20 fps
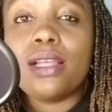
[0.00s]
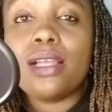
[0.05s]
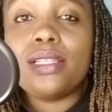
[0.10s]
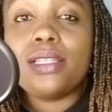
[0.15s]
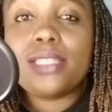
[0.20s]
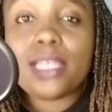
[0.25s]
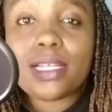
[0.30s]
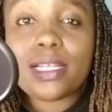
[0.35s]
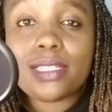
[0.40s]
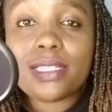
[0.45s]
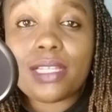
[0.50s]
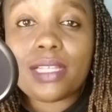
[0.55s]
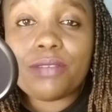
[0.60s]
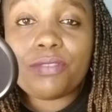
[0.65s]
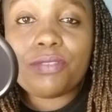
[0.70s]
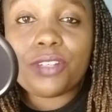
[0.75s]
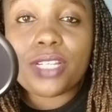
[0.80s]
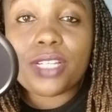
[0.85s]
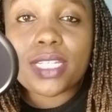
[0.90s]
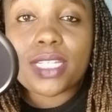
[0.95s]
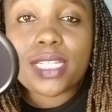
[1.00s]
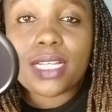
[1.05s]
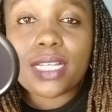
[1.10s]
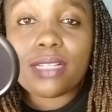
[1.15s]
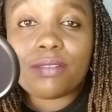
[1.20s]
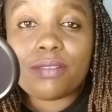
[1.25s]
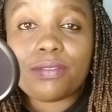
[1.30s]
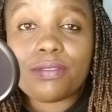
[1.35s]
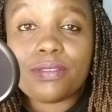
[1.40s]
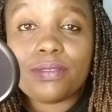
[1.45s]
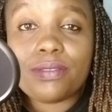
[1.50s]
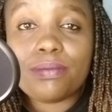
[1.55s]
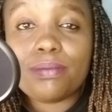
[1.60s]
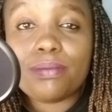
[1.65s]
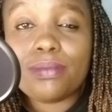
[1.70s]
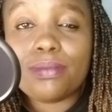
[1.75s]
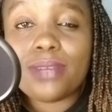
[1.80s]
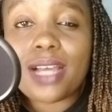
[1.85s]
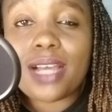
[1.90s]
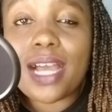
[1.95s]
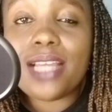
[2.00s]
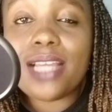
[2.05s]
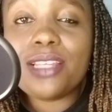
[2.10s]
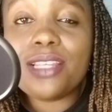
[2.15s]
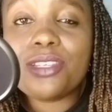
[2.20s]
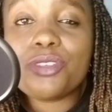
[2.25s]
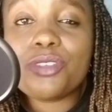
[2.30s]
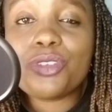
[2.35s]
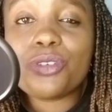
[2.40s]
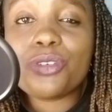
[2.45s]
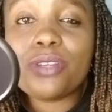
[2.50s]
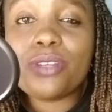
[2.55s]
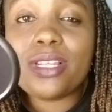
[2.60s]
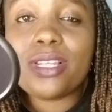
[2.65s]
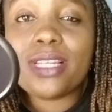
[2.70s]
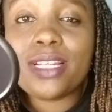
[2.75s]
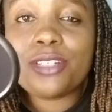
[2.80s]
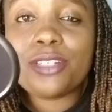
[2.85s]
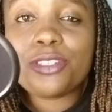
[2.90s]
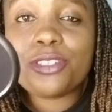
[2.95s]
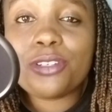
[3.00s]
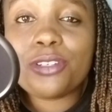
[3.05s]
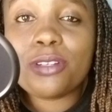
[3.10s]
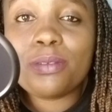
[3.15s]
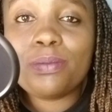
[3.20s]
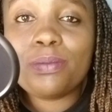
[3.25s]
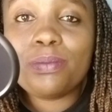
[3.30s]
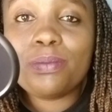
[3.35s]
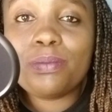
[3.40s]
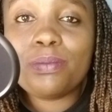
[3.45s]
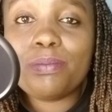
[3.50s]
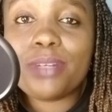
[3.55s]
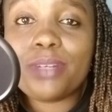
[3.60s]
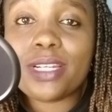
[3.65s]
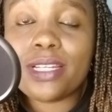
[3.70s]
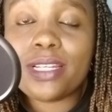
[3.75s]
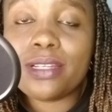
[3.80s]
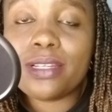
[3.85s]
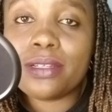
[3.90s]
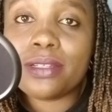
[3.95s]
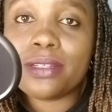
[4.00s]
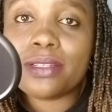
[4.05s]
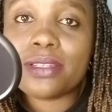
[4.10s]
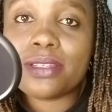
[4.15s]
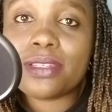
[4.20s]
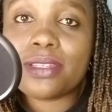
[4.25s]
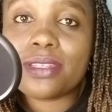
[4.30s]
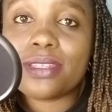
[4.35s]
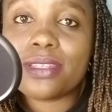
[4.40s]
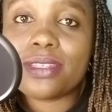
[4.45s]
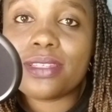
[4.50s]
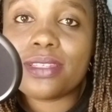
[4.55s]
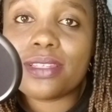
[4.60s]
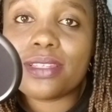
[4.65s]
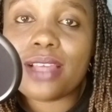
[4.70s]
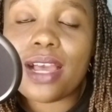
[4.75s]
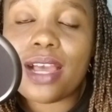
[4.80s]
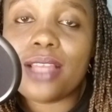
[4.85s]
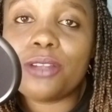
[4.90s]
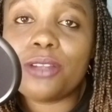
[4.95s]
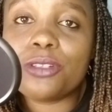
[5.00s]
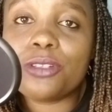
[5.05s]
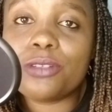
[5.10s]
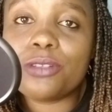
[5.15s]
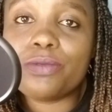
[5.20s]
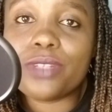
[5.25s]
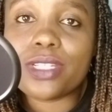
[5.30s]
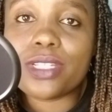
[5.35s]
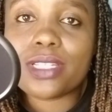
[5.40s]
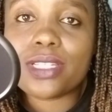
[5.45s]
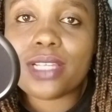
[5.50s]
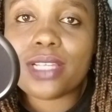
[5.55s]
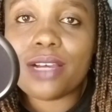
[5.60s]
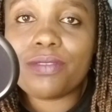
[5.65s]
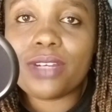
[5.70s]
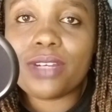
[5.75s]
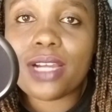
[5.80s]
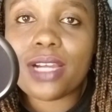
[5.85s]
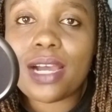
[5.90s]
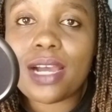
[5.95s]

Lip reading: Take time for yourself. Isolation brings a lot of discovery.